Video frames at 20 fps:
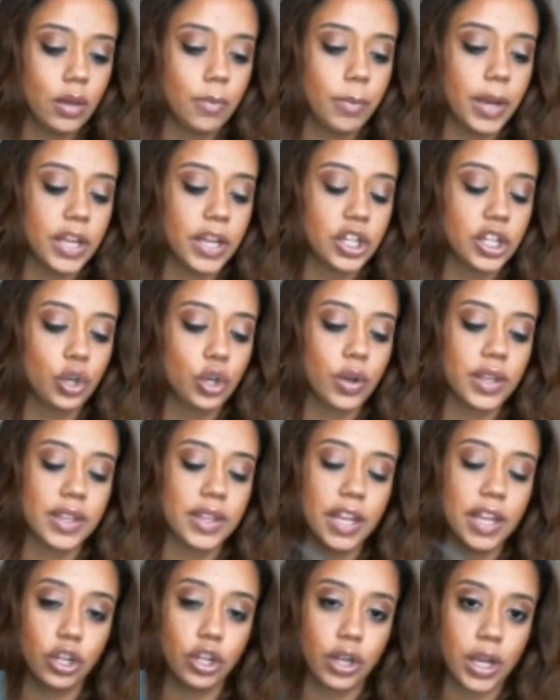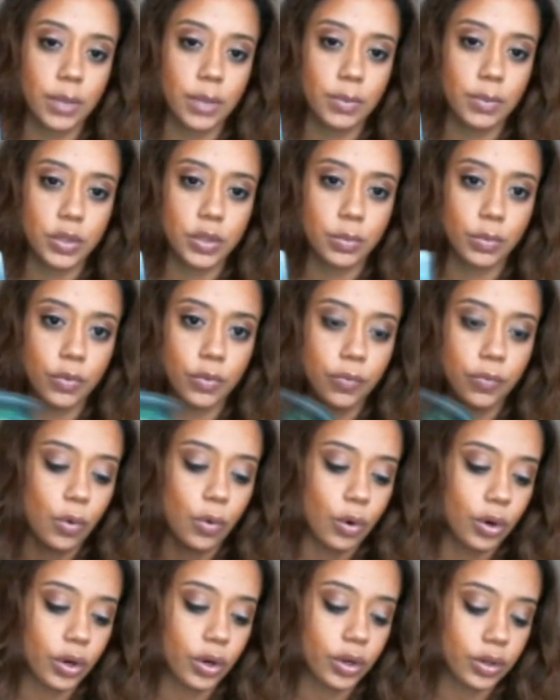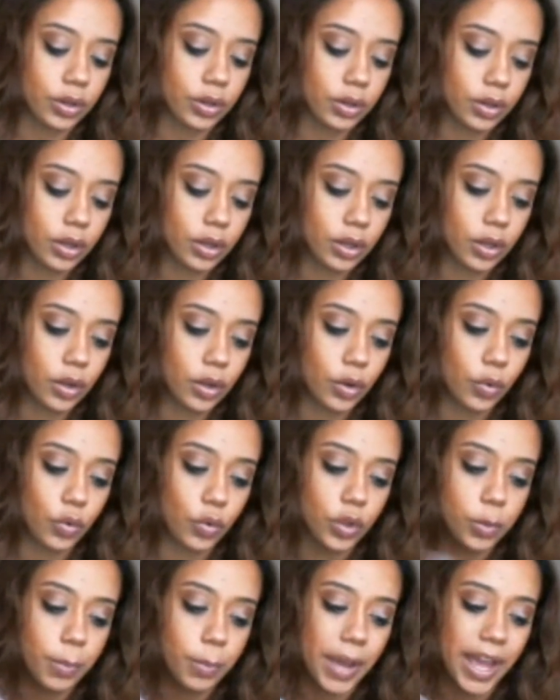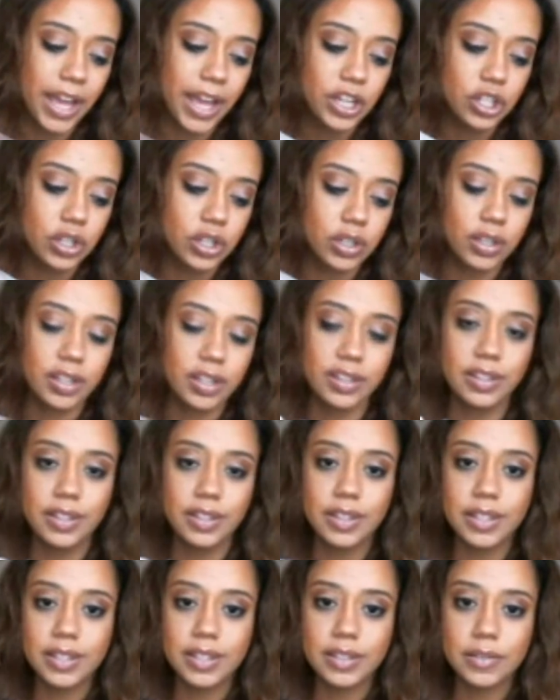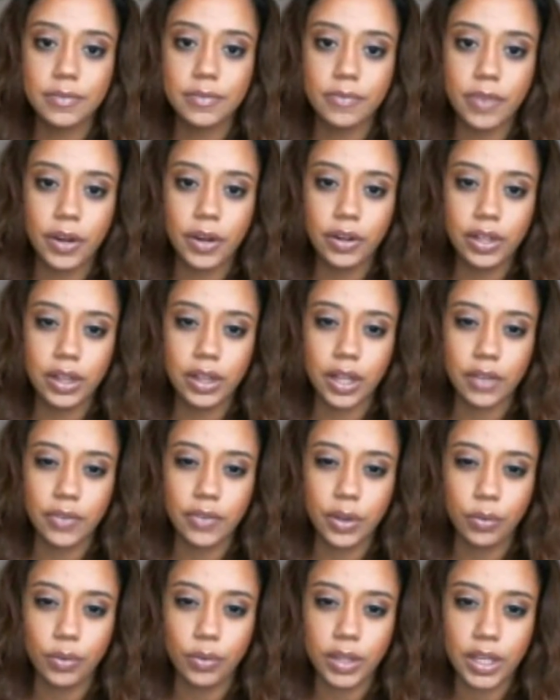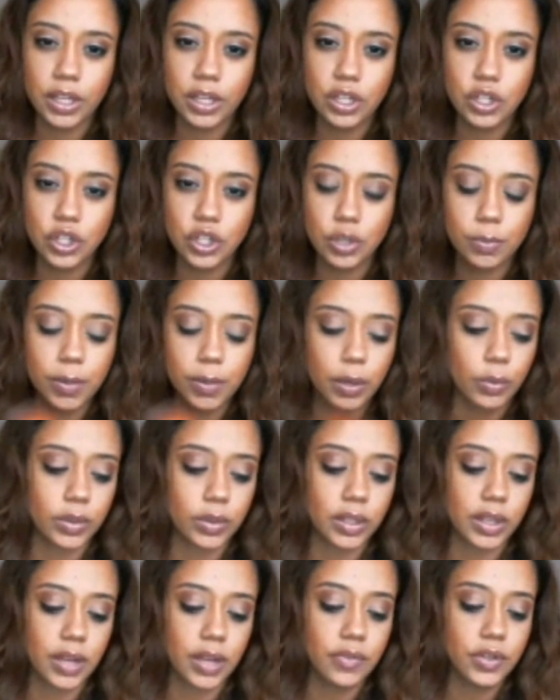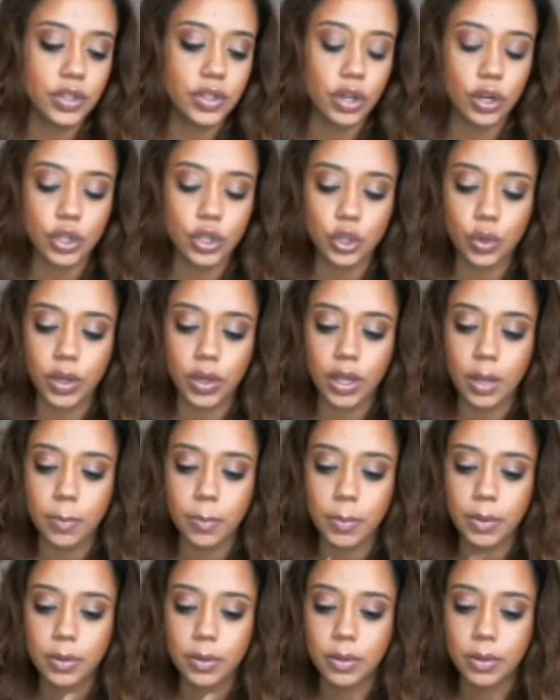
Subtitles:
But it's showing that you're able to move forward with passion into this very loving relationship here with the Lover's card showing up.